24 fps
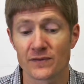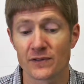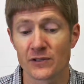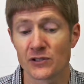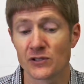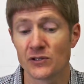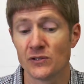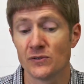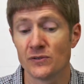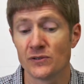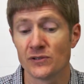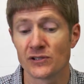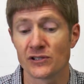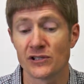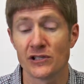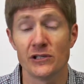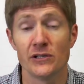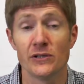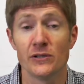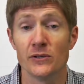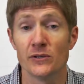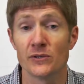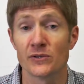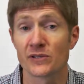for students to
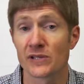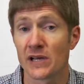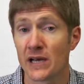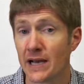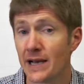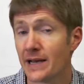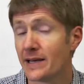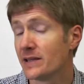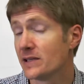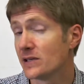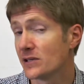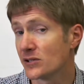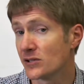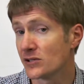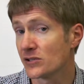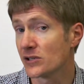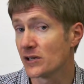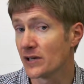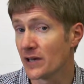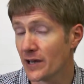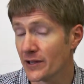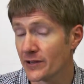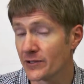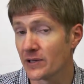use, and this is
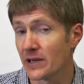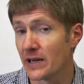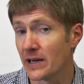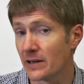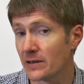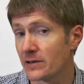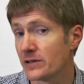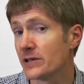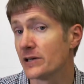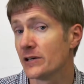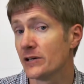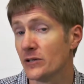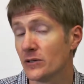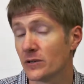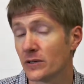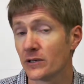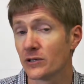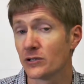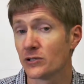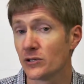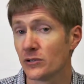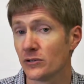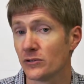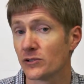another area you
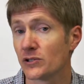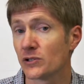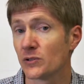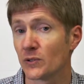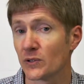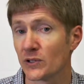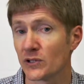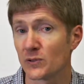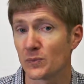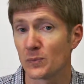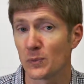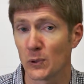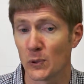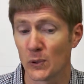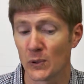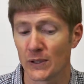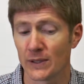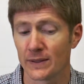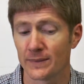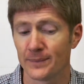can choose to explore.